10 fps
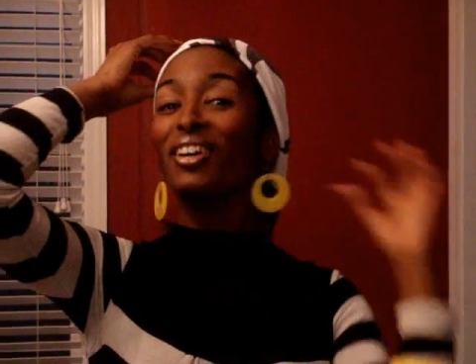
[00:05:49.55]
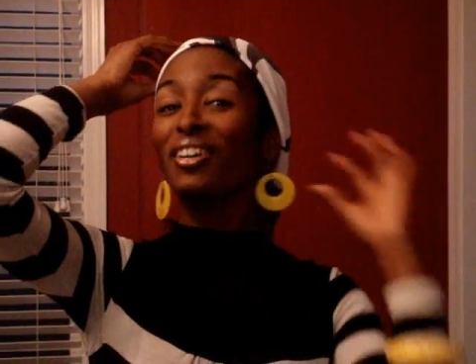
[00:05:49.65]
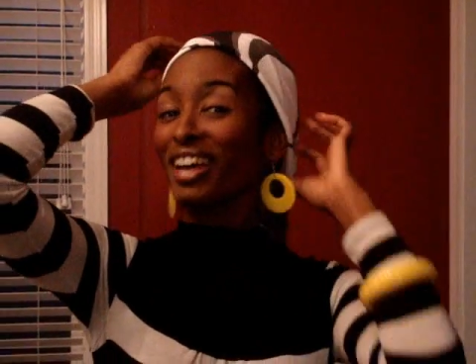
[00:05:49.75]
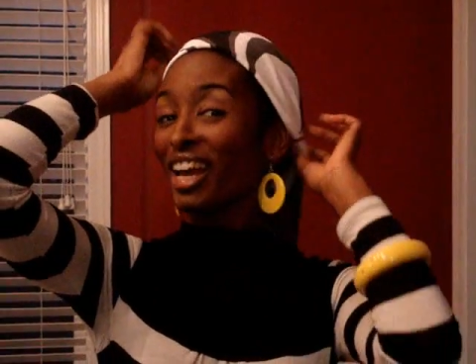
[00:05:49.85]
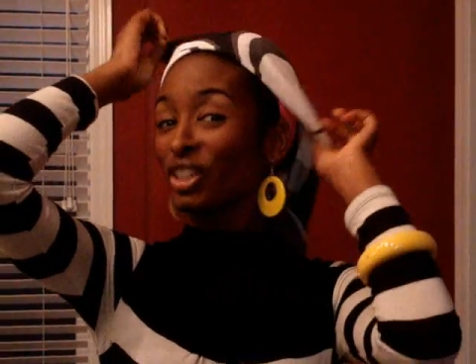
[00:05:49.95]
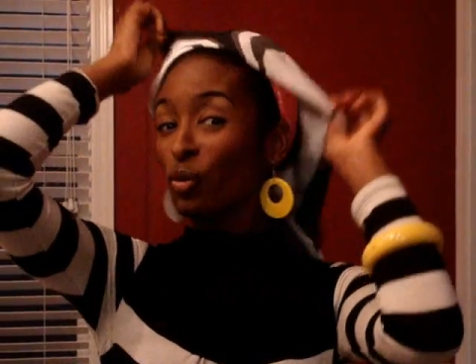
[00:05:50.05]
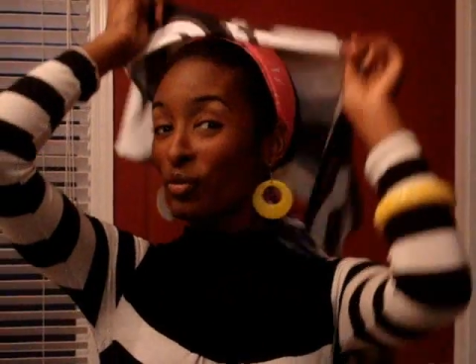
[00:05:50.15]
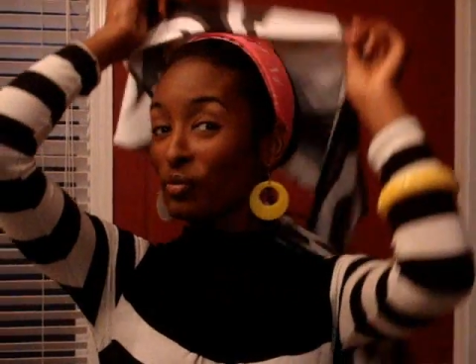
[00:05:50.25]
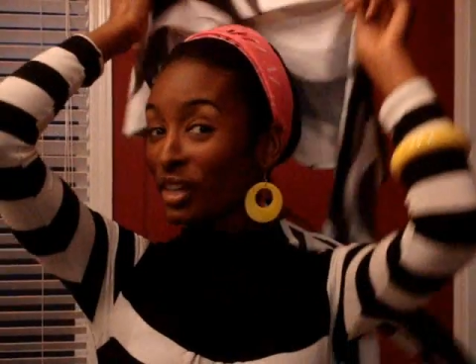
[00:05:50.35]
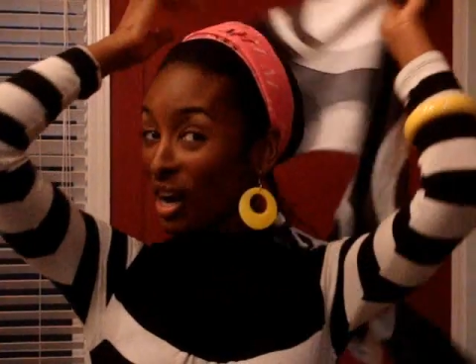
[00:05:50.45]
Okay,
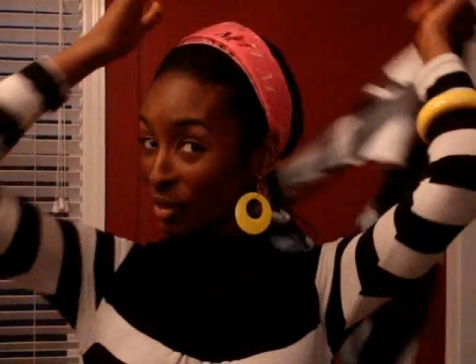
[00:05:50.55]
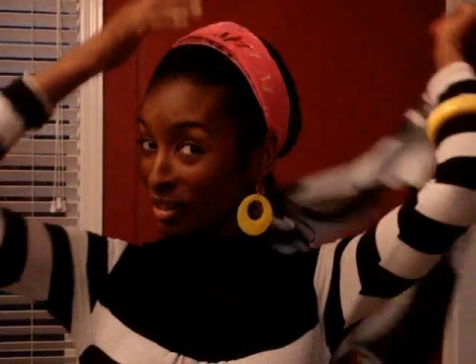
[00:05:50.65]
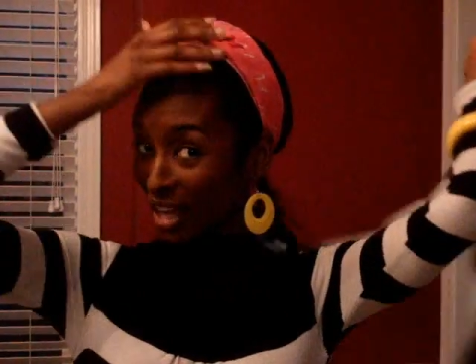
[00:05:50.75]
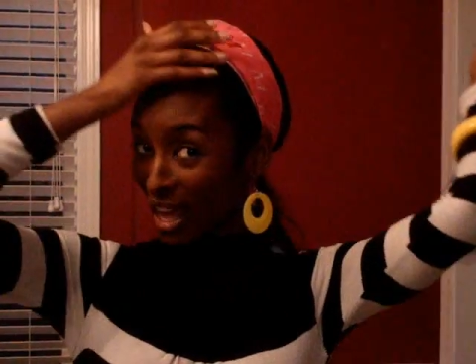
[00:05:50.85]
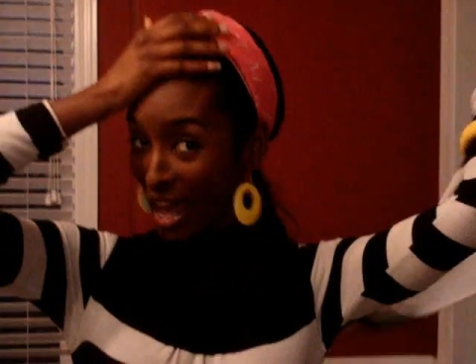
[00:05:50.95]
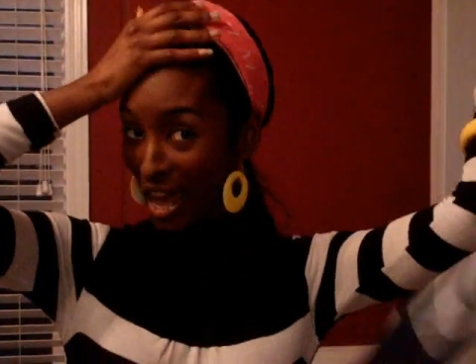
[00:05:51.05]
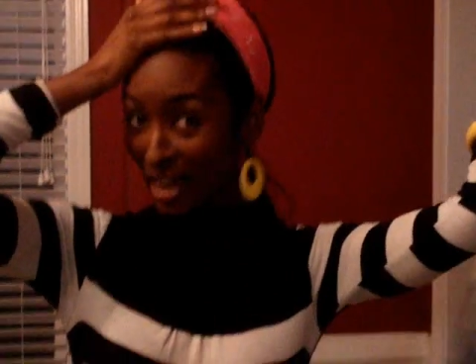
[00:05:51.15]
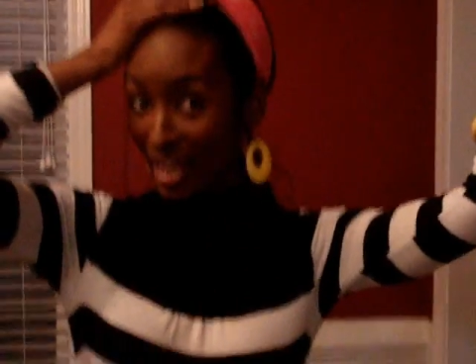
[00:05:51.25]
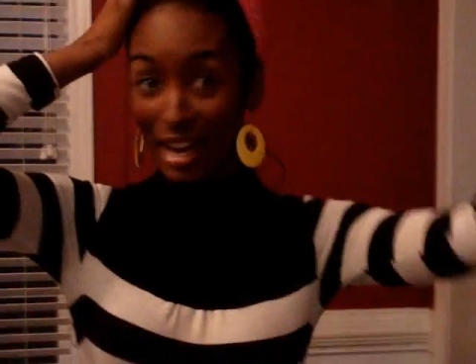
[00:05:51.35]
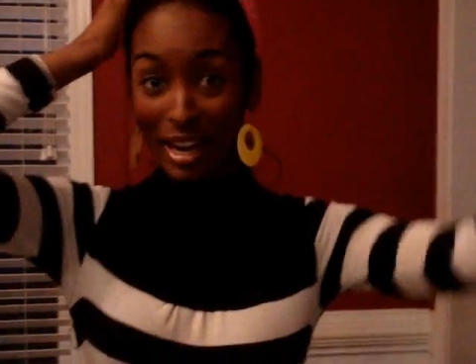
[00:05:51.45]
so we've covered
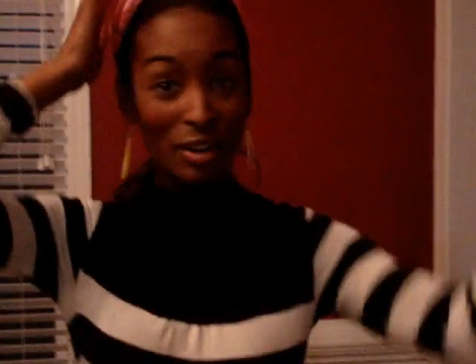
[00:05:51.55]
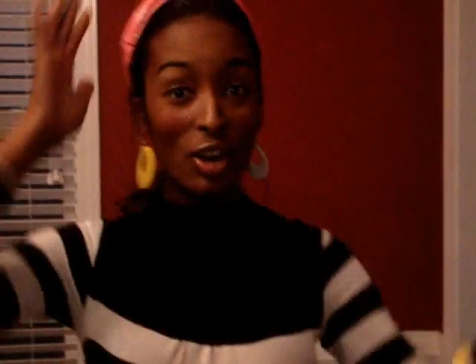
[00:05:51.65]
that.